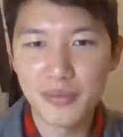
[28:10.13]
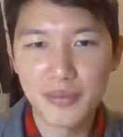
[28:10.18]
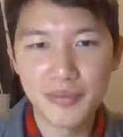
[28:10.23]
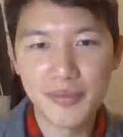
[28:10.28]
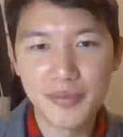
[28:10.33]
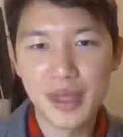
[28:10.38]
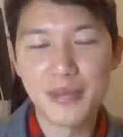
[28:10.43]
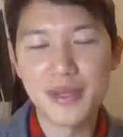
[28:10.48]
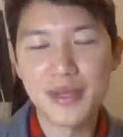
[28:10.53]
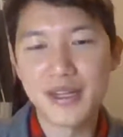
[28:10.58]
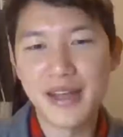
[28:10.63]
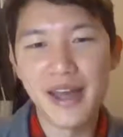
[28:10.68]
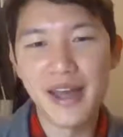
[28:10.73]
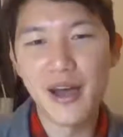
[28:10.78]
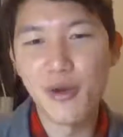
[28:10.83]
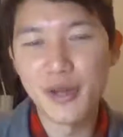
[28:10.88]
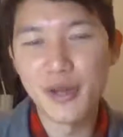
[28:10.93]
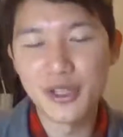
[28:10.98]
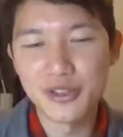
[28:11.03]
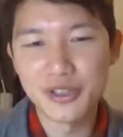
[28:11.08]
maybe
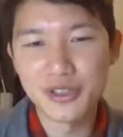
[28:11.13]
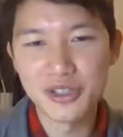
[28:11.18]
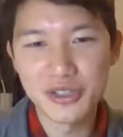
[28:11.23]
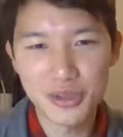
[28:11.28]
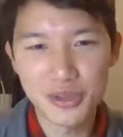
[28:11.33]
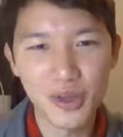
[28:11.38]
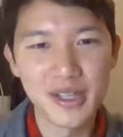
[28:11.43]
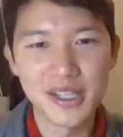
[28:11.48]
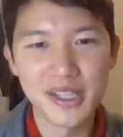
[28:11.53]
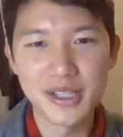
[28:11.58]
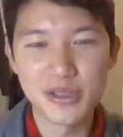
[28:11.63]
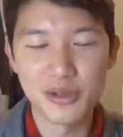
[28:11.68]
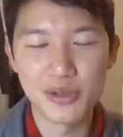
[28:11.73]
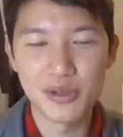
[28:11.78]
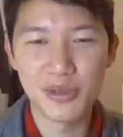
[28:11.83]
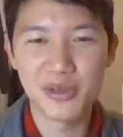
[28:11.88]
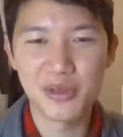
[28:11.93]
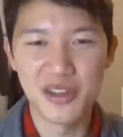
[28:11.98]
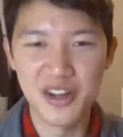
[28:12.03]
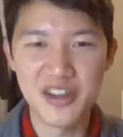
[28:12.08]
now when you're in your 20s or
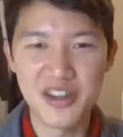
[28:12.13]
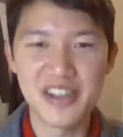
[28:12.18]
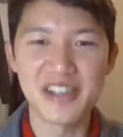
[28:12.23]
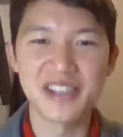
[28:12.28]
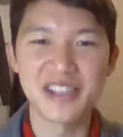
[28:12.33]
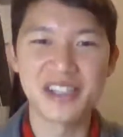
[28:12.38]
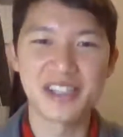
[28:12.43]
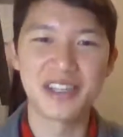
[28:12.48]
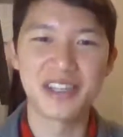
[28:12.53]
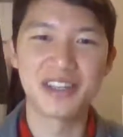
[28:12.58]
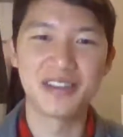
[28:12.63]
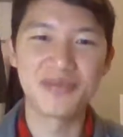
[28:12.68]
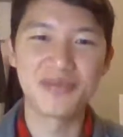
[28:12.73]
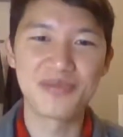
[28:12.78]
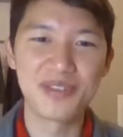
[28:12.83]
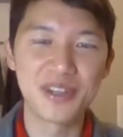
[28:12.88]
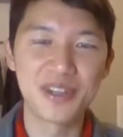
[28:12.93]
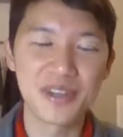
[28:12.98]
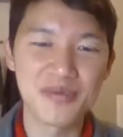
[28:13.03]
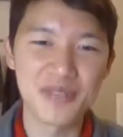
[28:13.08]
30s,
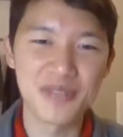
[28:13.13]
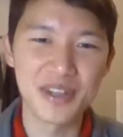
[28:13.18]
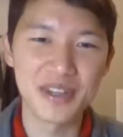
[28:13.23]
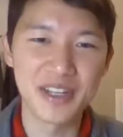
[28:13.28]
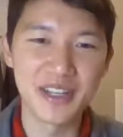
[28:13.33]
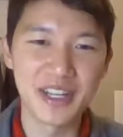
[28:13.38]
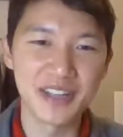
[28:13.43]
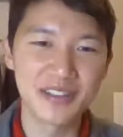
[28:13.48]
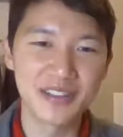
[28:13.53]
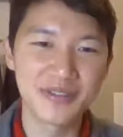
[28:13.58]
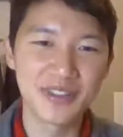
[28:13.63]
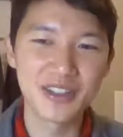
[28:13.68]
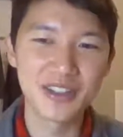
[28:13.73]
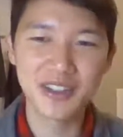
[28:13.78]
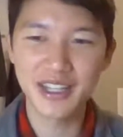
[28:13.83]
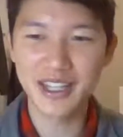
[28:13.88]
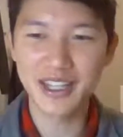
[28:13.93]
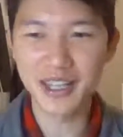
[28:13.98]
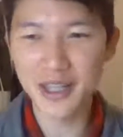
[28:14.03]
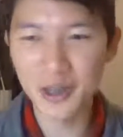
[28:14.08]
you can feel like, oh,
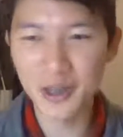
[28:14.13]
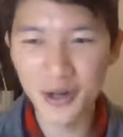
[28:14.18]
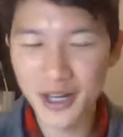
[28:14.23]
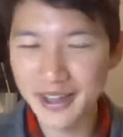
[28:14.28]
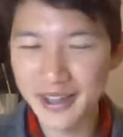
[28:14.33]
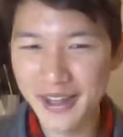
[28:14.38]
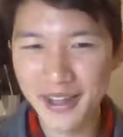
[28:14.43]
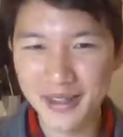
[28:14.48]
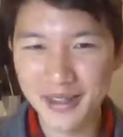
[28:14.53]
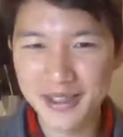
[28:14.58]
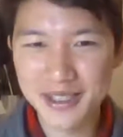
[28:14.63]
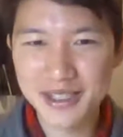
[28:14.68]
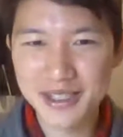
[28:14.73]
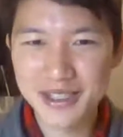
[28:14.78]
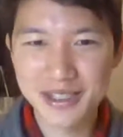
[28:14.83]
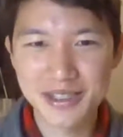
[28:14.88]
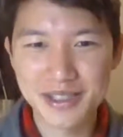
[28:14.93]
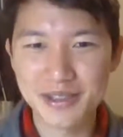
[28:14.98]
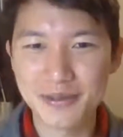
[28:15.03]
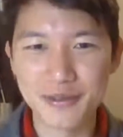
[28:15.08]
I can go on like
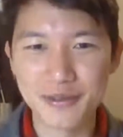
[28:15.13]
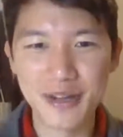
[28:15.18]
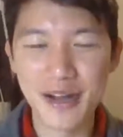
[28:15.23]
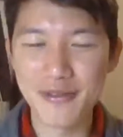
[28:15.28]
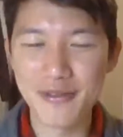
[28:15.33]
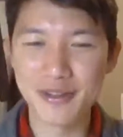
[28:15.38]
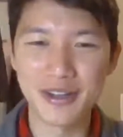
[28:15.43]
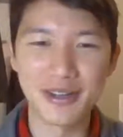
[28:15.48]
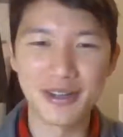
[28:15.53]
this forever.